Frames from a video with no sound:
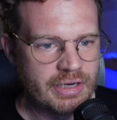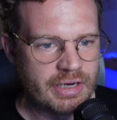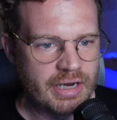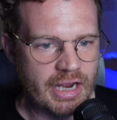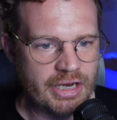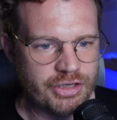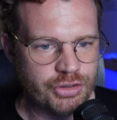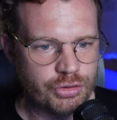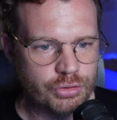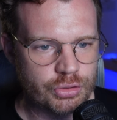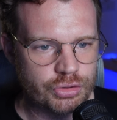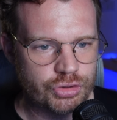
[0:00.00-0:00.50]

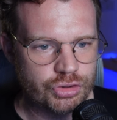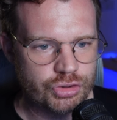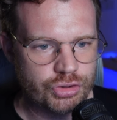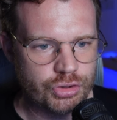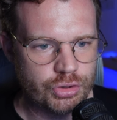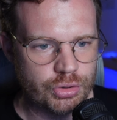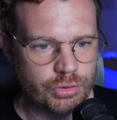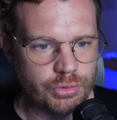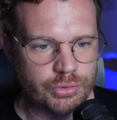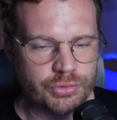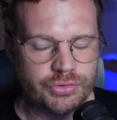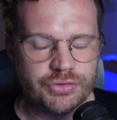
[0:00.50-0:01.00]
and you can
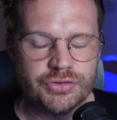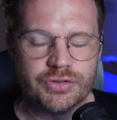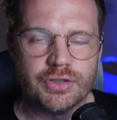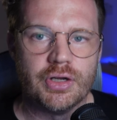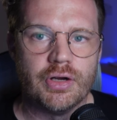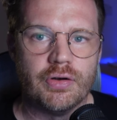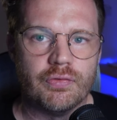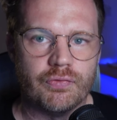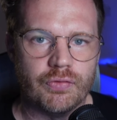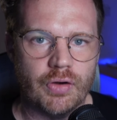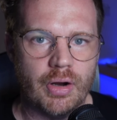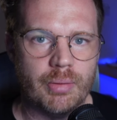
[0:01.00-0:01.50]
choose
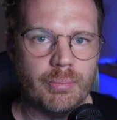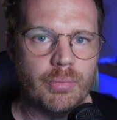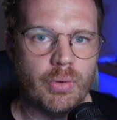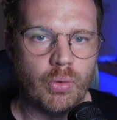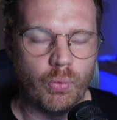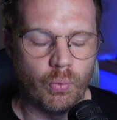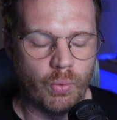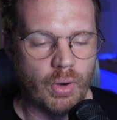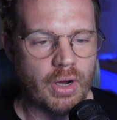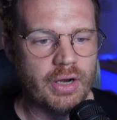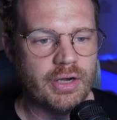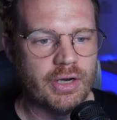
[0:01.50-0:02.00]
from
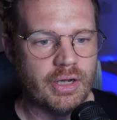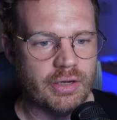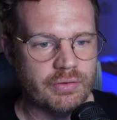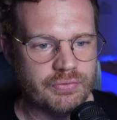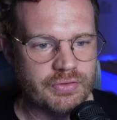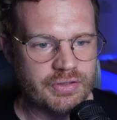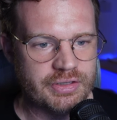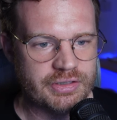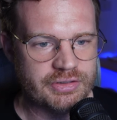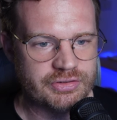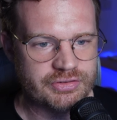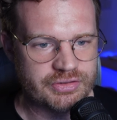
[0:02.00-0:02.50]
one of
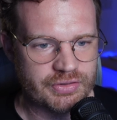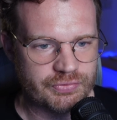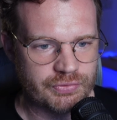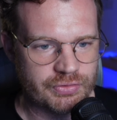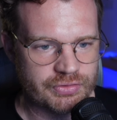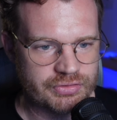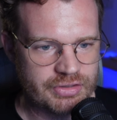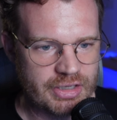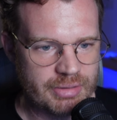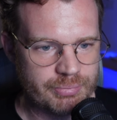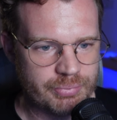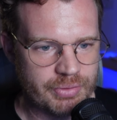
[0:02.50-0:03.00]
these different
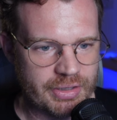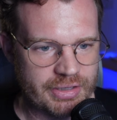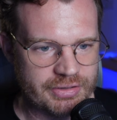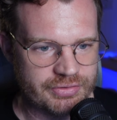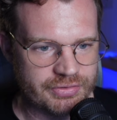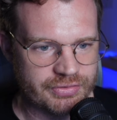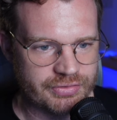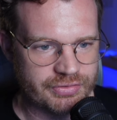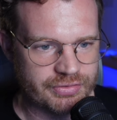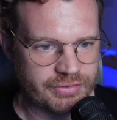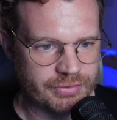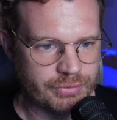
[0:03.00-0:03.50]
templates.
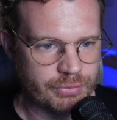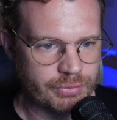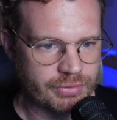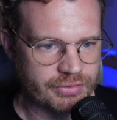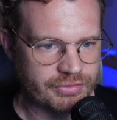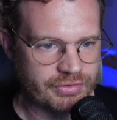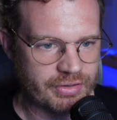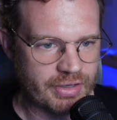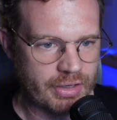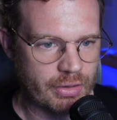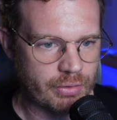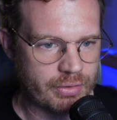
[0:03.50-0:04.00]
And so you can
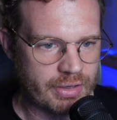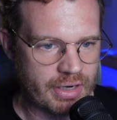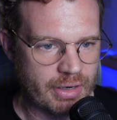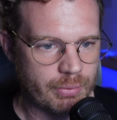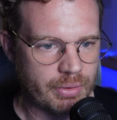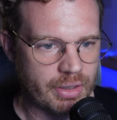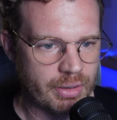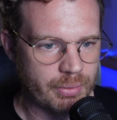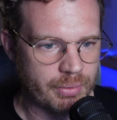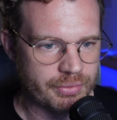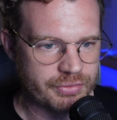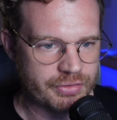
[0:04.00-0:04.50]
say, okay, well,
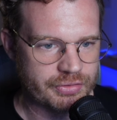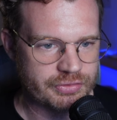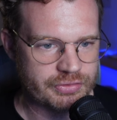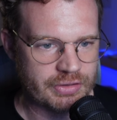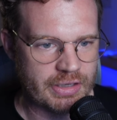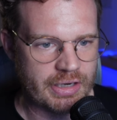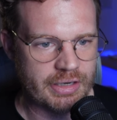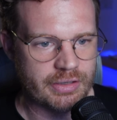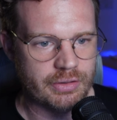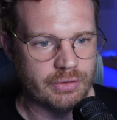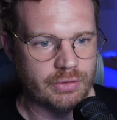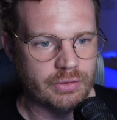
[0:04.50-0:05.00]
I want the
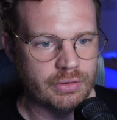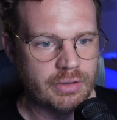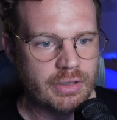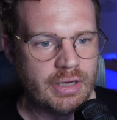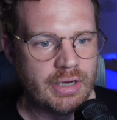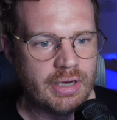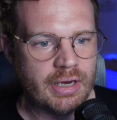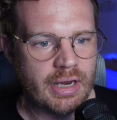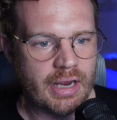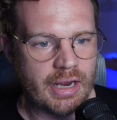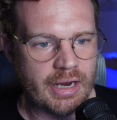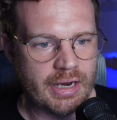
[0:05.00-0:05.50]
title
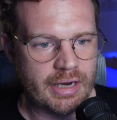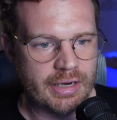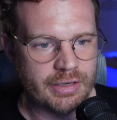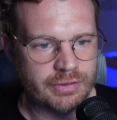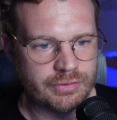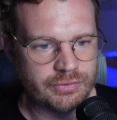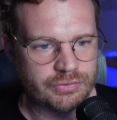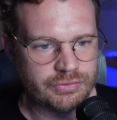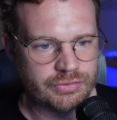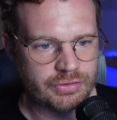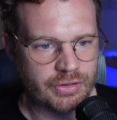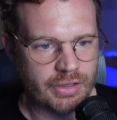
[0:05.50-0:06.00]

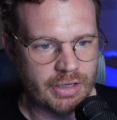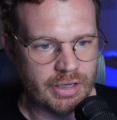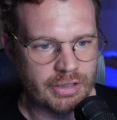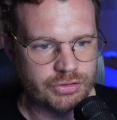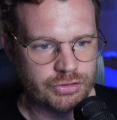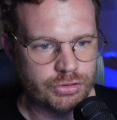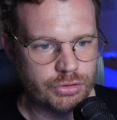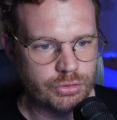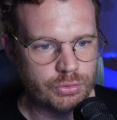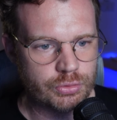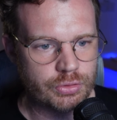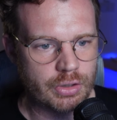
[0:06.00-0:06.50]
and
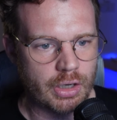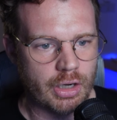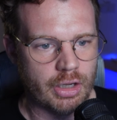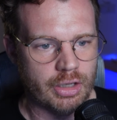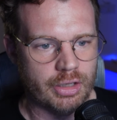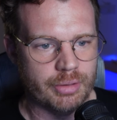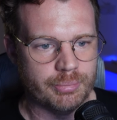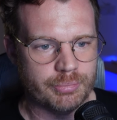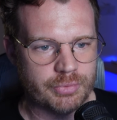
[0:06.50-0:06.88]
2-column